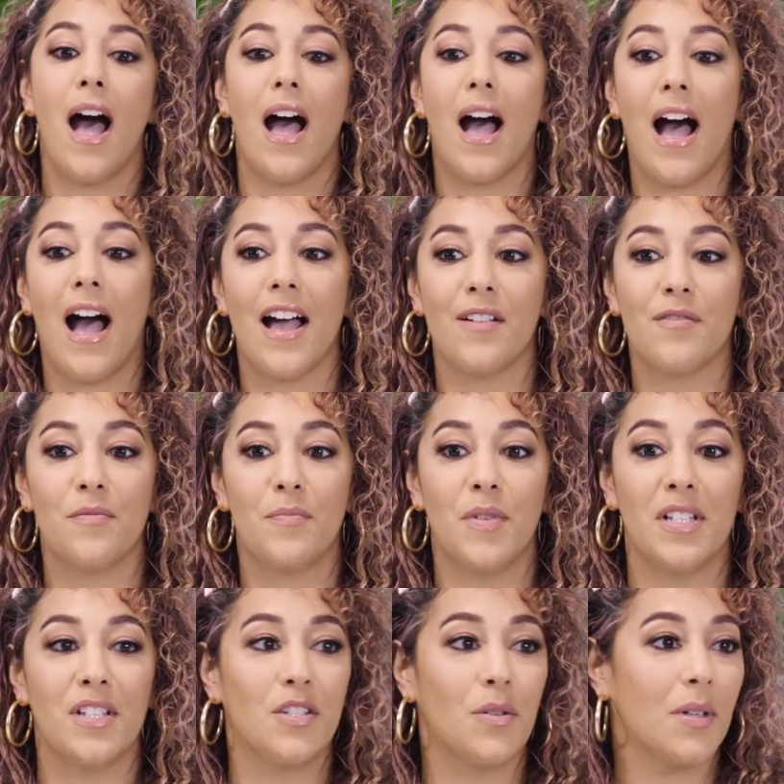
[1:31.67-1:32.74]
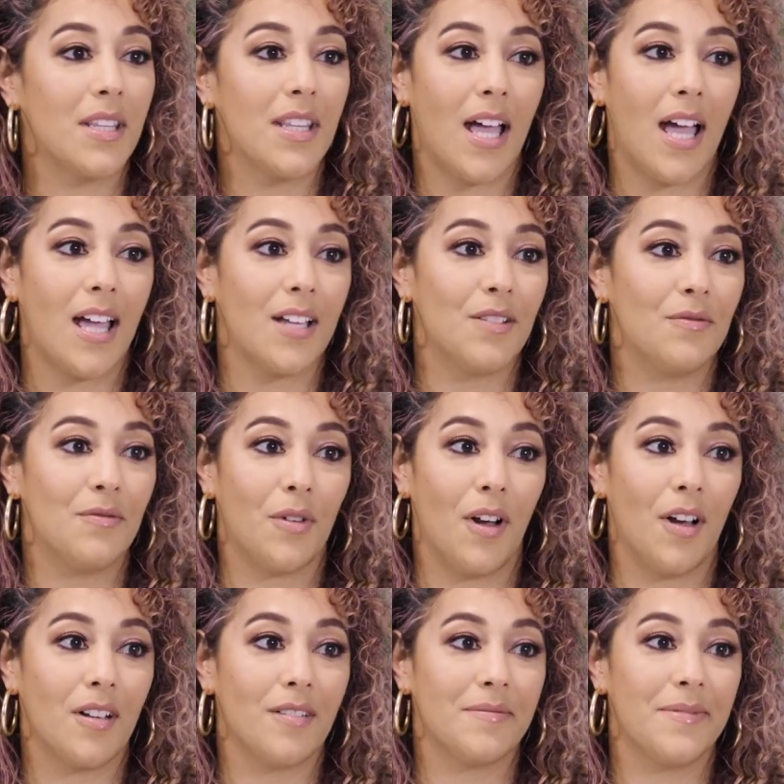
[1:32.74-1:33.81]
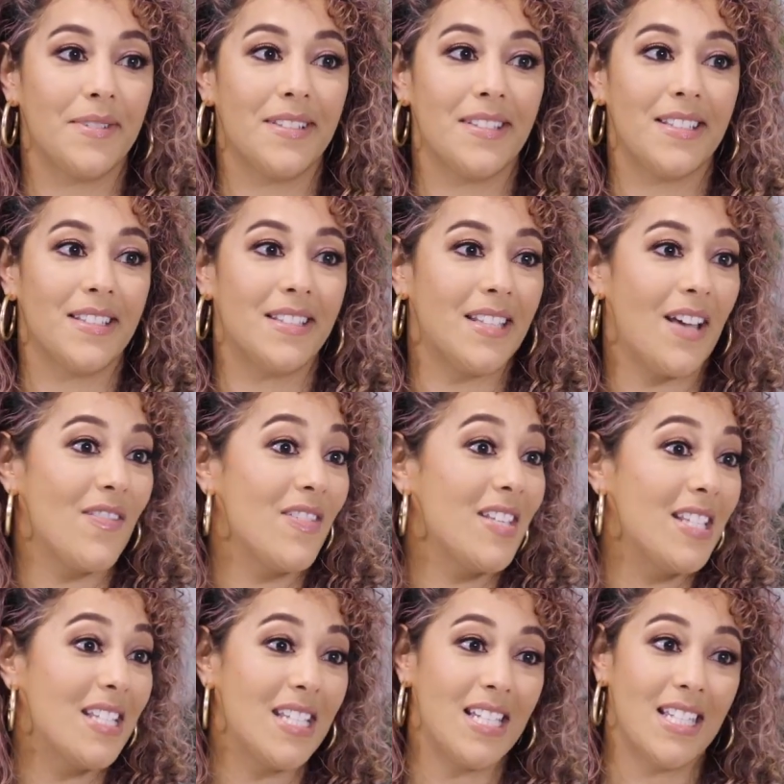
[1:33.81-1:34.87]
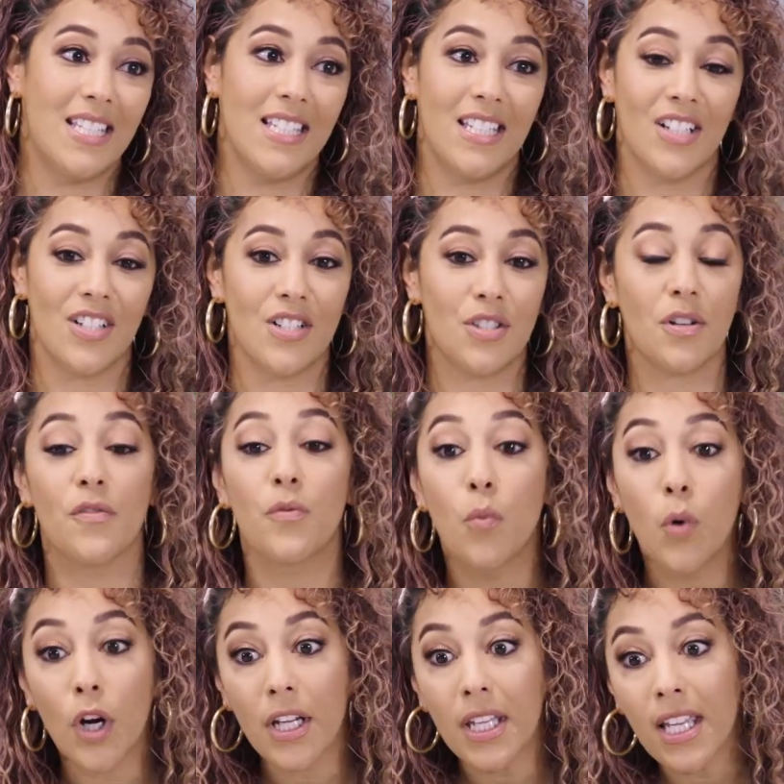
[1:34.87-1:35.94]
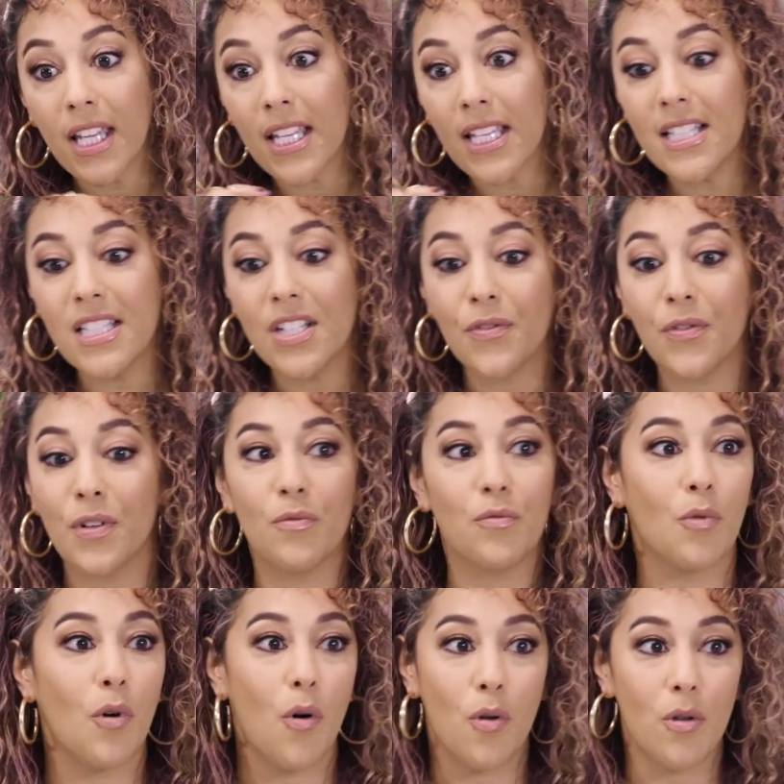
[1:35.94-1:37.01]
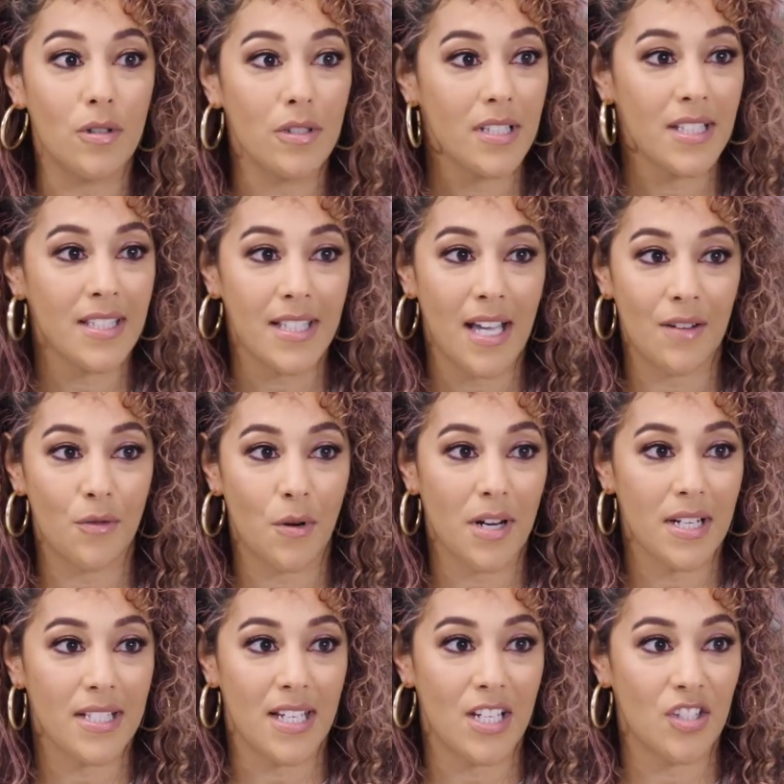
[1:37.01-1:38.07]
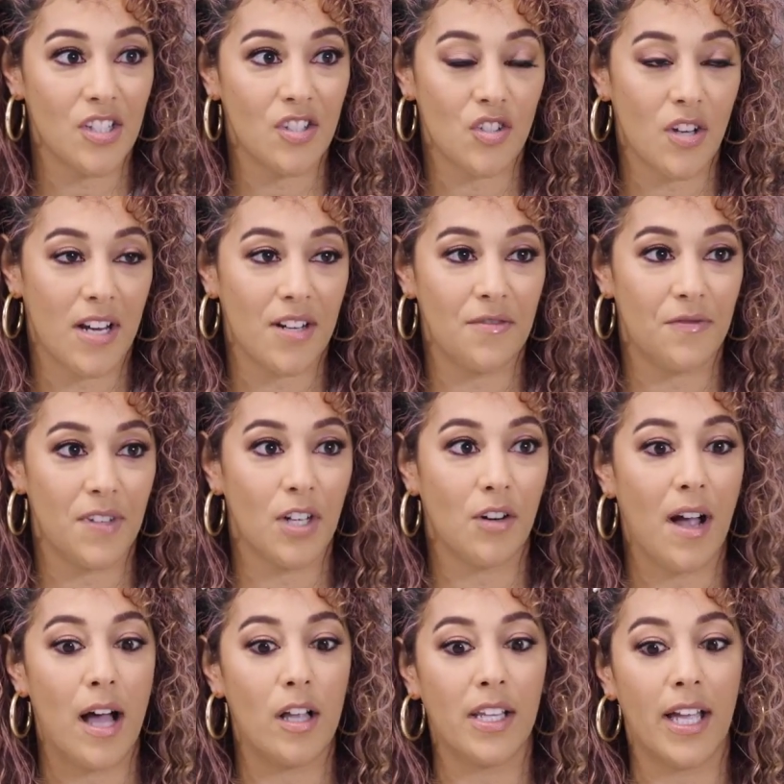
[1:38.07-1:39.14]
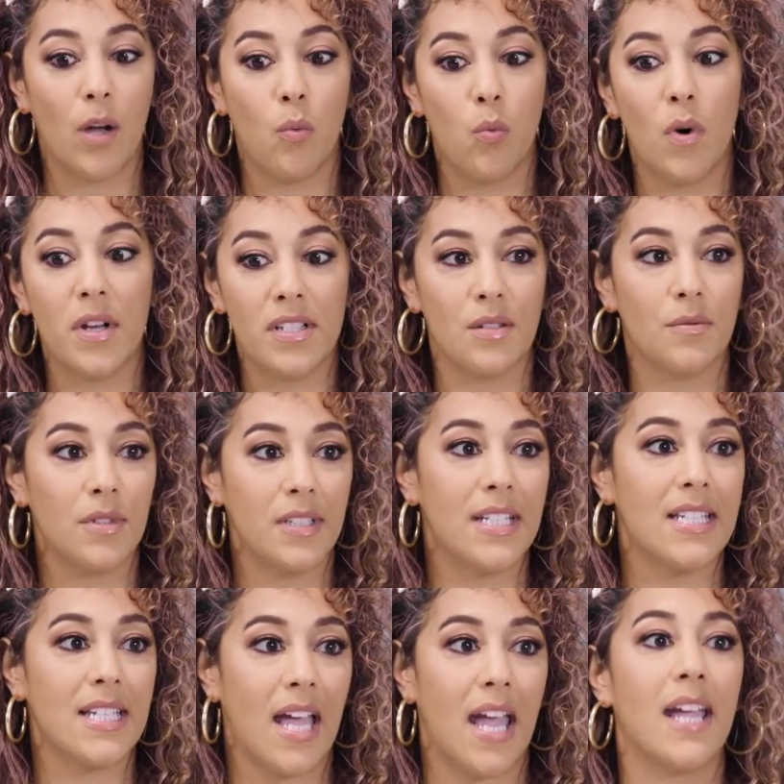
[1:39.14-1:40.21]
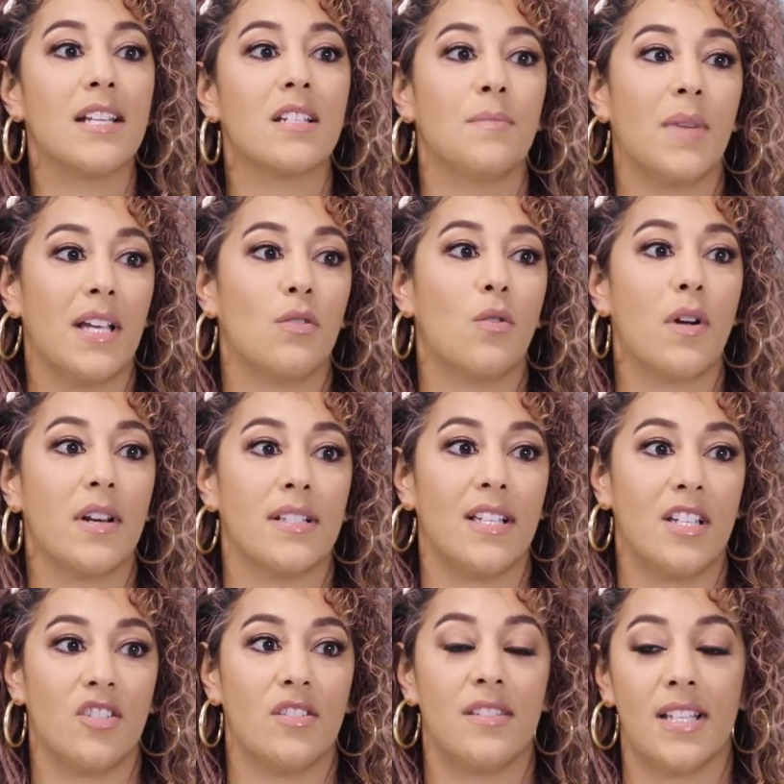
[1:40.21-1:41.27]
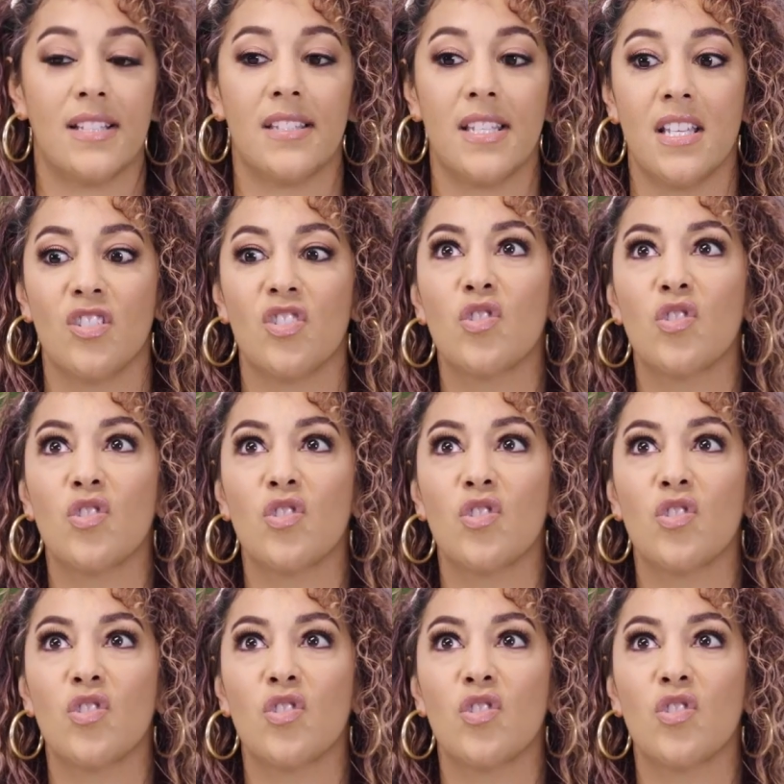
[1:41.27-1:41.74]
I've been doing that for 17 years, sort of working in different roles inside of organizations, trying to figure out like what does it really take to make an organization succeed.